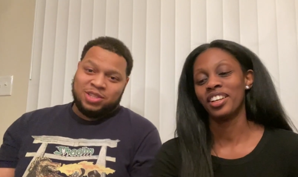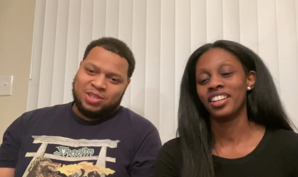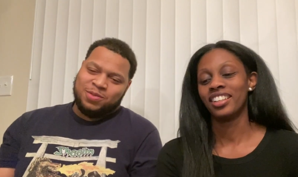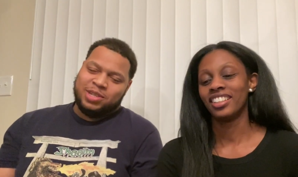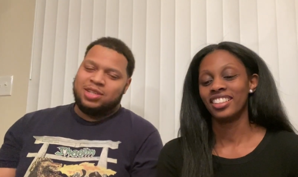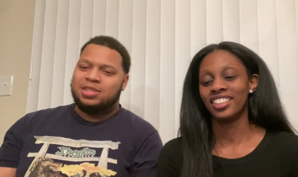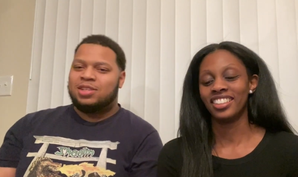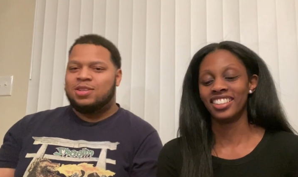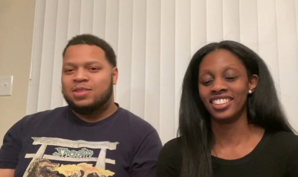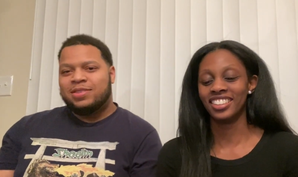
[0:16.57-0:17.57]
Speaker 1: the real.
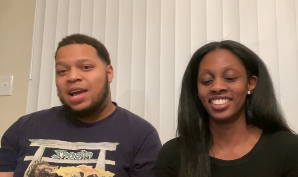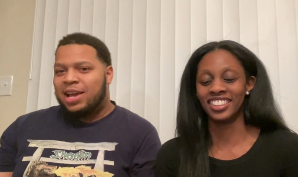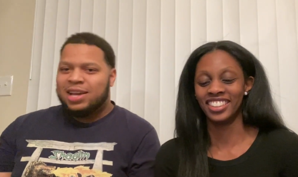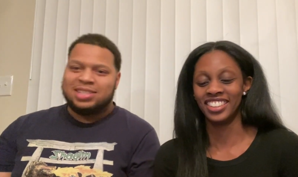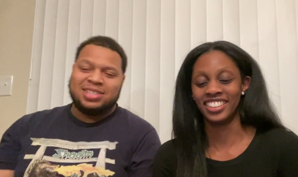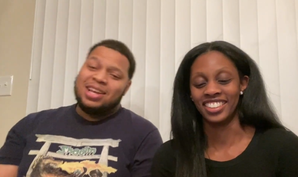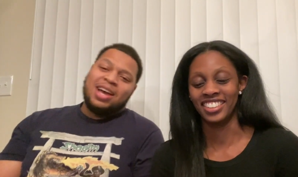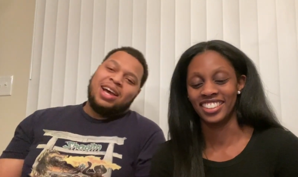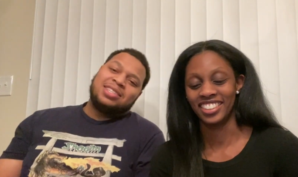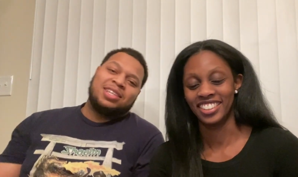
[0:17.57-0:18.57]
So I guess
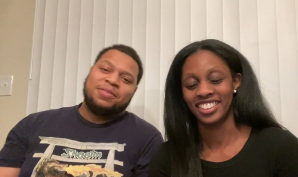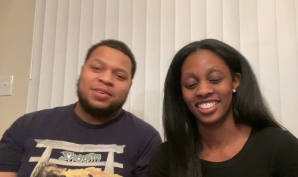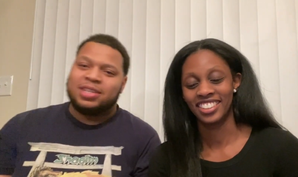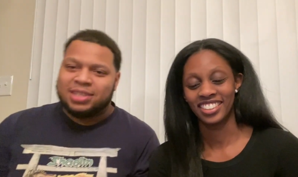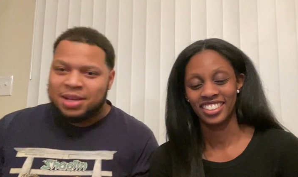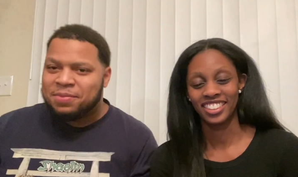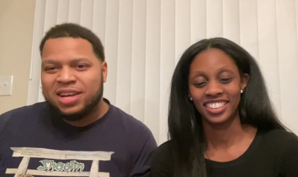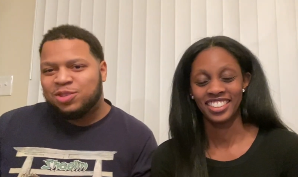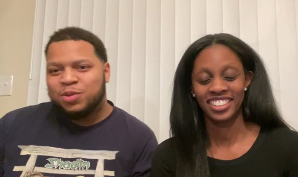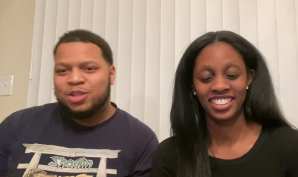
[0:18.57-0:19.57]
I said, fuck it. I might
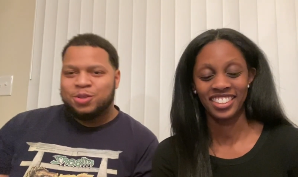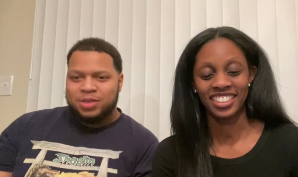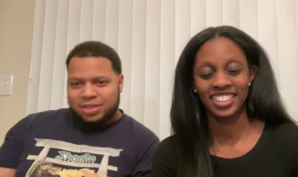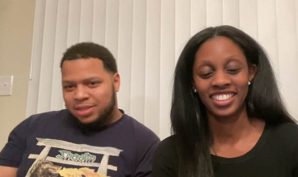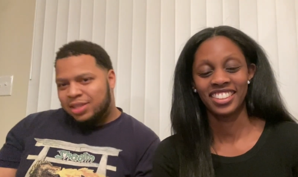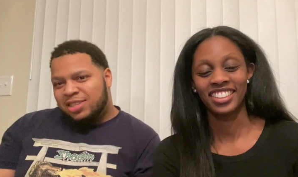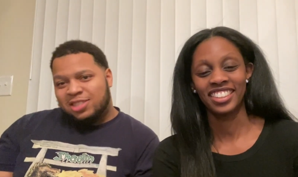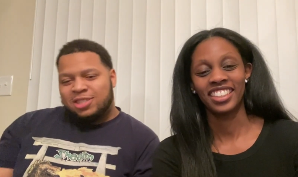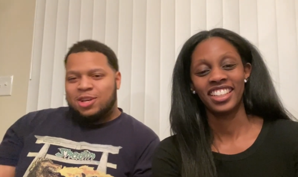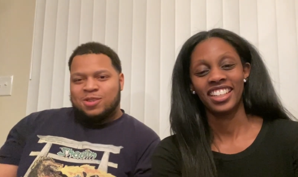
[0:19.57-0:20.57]
as well do it.
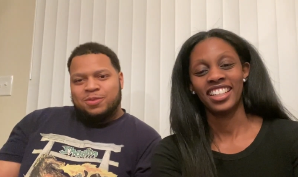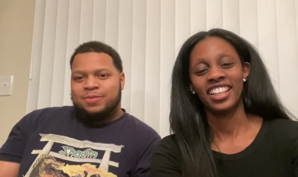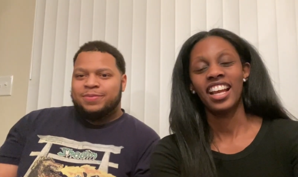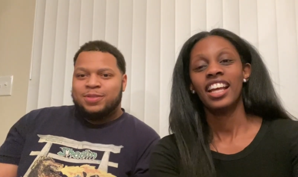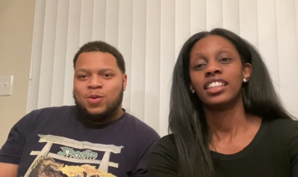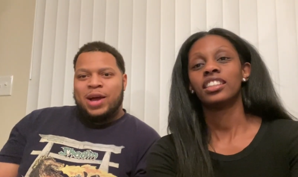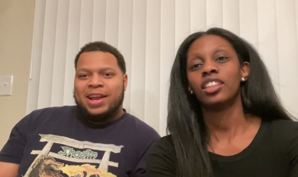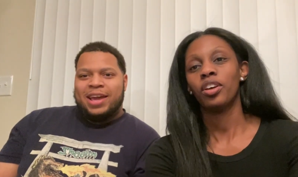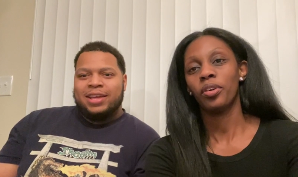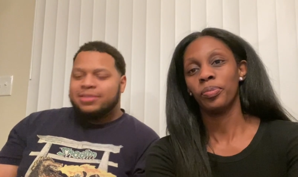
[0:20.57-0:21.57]
So why
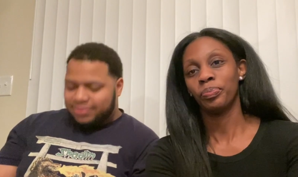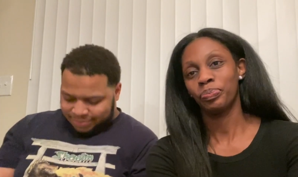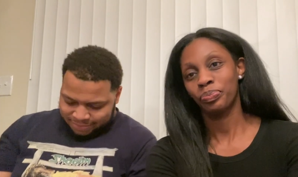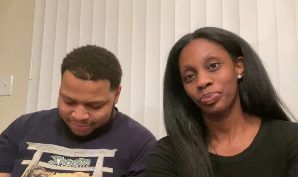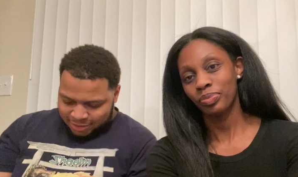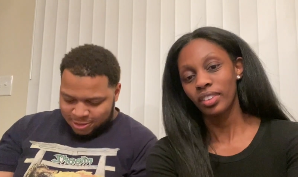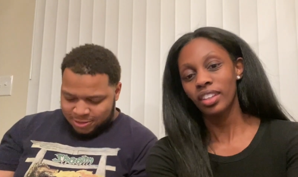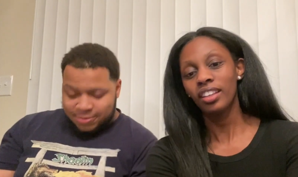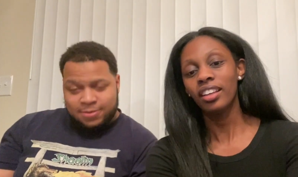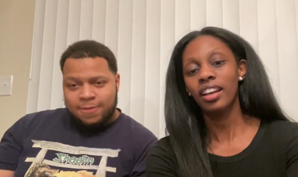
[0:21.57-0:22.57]
not?
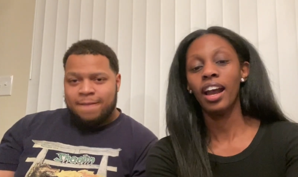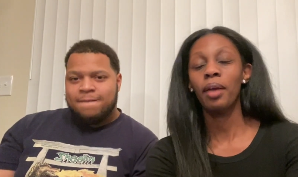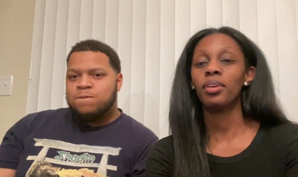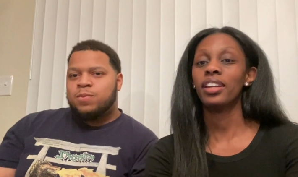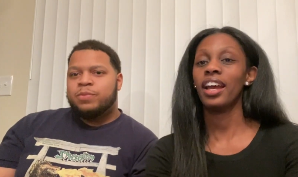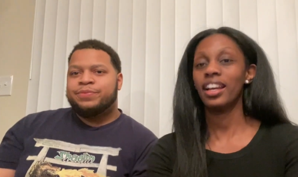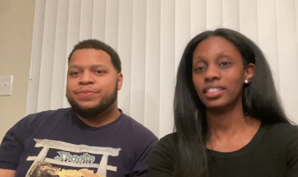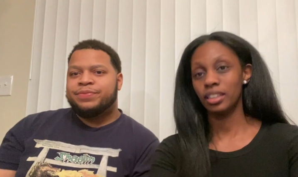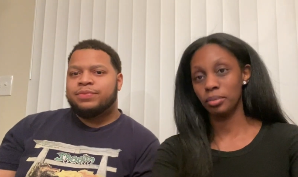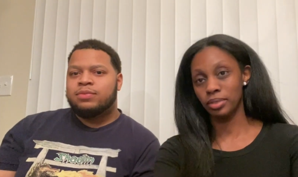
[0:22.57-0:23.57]
Speaker 2: I'm gonna
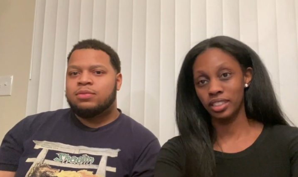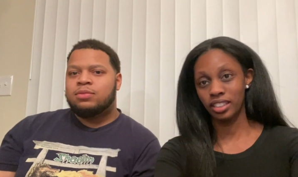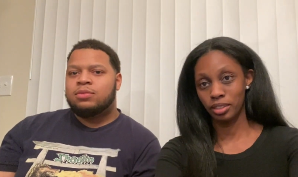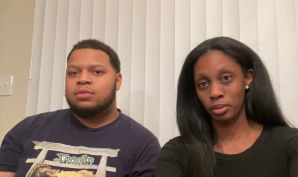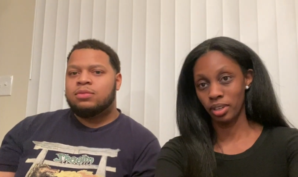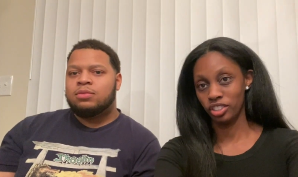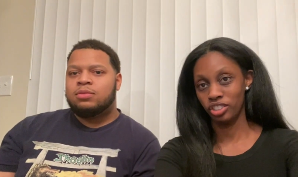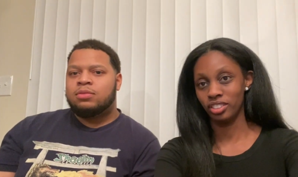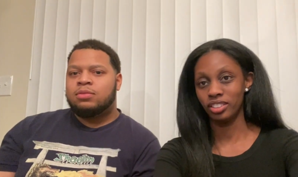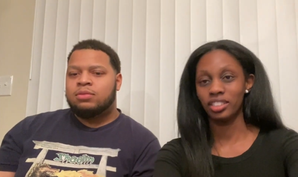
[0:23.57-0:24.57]
ask him six
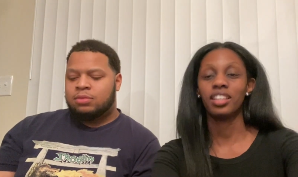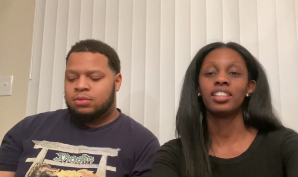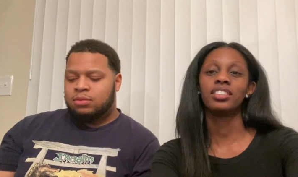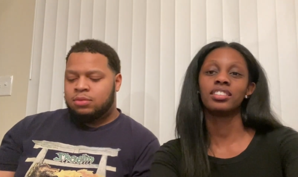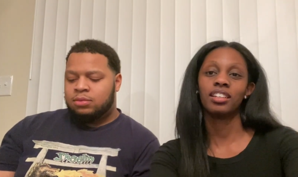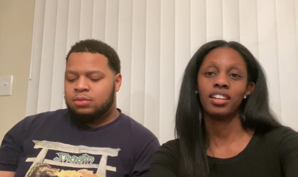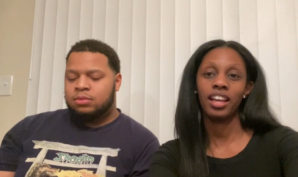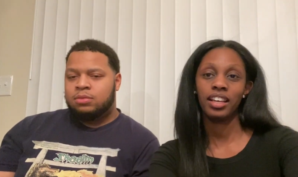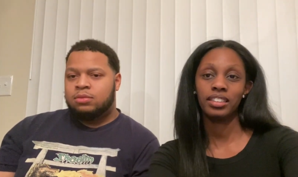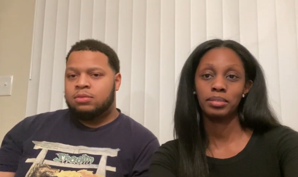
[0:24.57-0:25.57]
questions and he's gonna
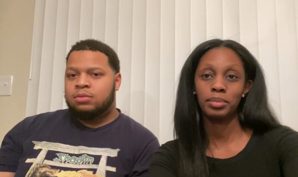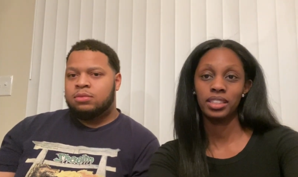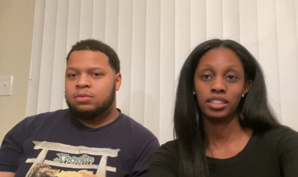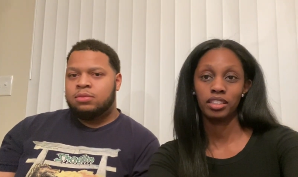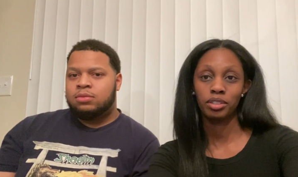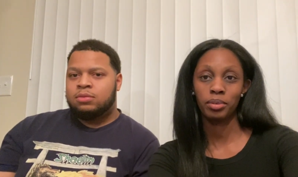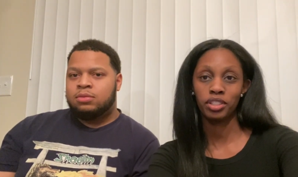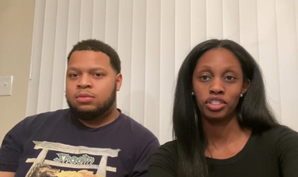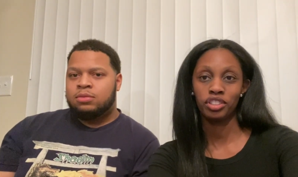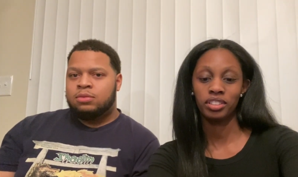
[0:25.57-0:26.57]
ask me six
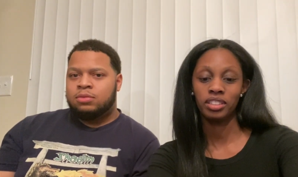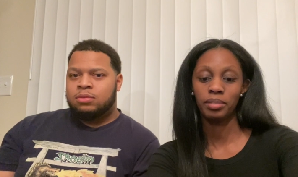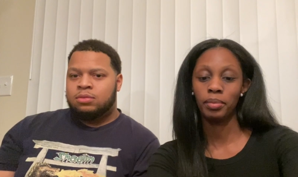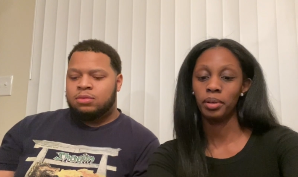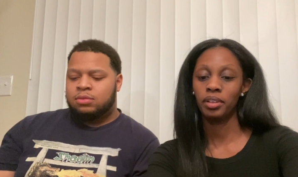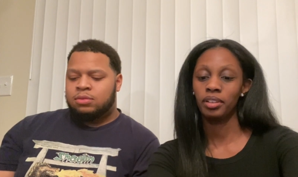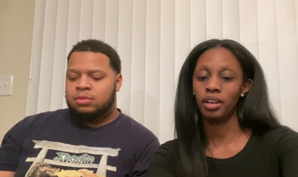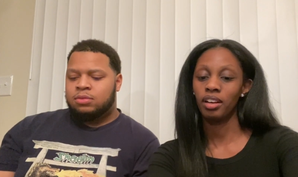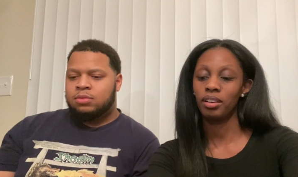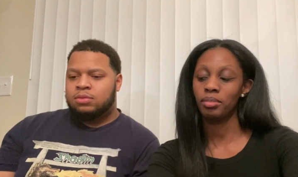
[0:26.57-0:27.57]
questions. But
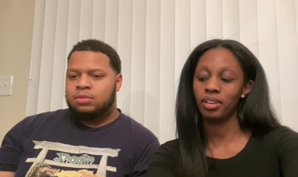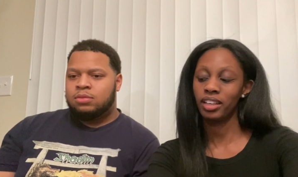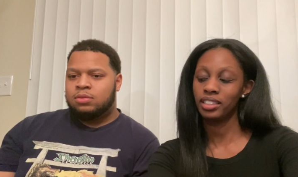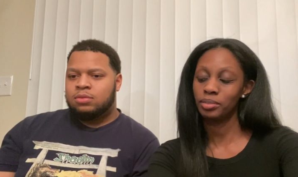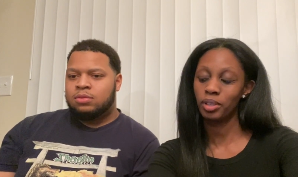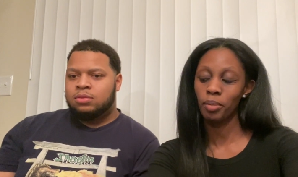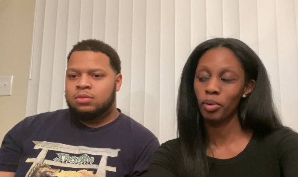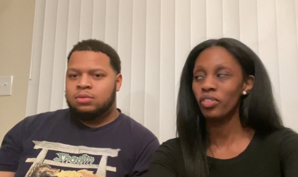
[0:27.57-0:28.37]
um, I guess we can both